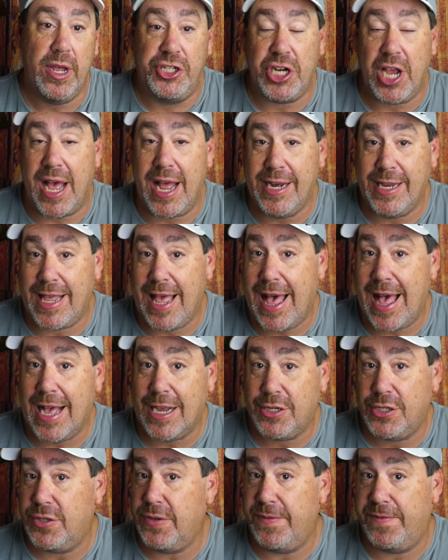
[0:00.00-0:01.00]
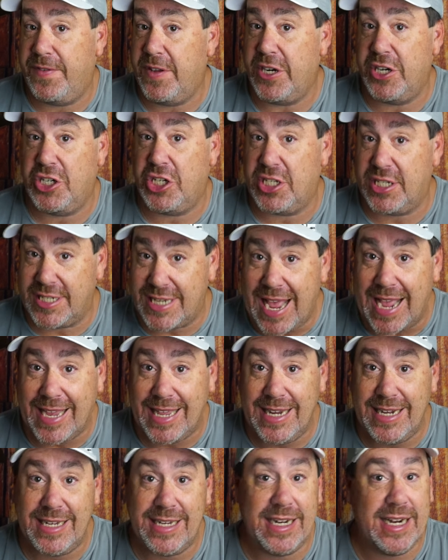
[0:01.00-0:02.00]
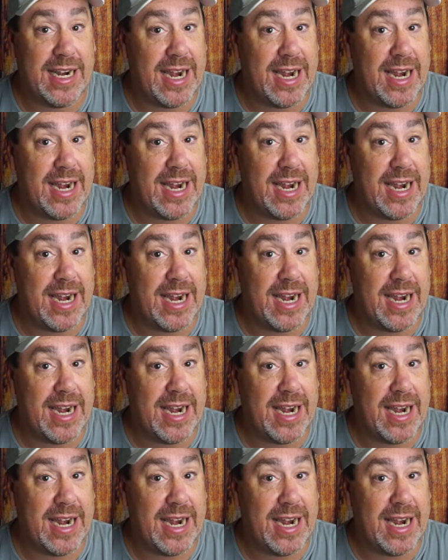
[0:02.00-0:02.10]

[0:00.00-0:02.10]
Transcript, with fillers: John Cox, who finished second in